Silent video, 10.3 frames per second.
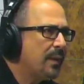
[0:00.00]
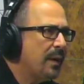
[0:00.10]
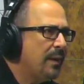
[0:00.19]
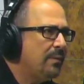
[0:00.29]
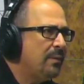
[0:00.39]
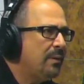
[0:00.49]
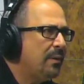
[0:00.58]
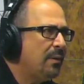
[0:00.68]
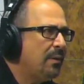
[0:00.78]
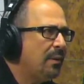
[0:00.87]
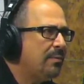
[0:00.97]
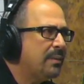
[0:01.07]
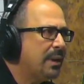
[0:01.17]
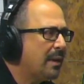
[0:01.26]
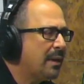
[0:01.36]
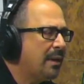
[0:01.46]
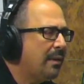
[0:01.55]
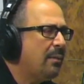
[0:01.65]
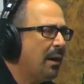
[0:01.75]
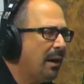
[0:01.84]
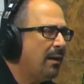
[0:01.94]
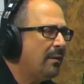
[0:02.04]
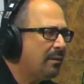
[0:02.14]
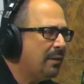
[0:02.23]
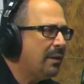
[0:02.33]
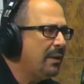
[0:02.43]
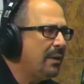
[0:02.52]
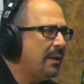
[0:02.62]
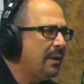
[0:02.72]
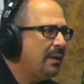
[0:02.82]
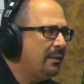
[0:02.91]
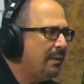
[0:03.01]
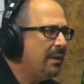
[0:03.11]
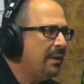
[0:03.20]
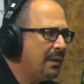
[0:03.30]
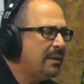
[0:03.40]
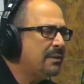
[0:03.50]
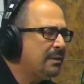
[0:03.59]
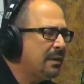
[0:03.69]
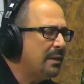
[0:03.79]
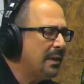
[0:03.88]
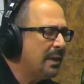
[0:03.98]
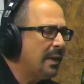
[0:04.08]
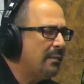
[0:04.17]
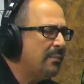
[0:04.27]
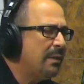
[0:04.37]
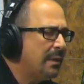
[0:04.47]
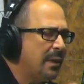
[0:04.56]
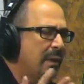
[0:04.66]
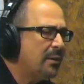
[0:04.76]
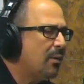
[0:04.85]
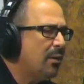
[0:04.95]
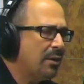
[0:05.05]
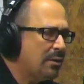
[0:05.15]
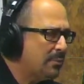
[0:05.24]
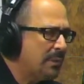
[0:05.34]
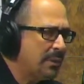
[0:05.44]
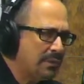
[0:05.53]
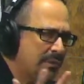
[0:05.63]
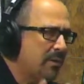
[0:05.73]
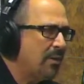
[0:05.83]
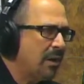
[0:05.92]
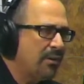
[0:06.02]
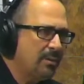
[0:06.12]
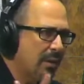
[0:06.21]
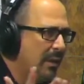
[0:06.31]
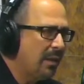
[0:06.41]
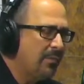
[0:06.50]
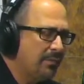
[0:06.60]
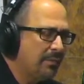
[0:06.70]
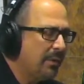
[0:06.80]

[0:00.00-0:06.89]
Even though I was like, come on, really, really. Yesterday, like, I mean, Colorado Springs, Colorado, they love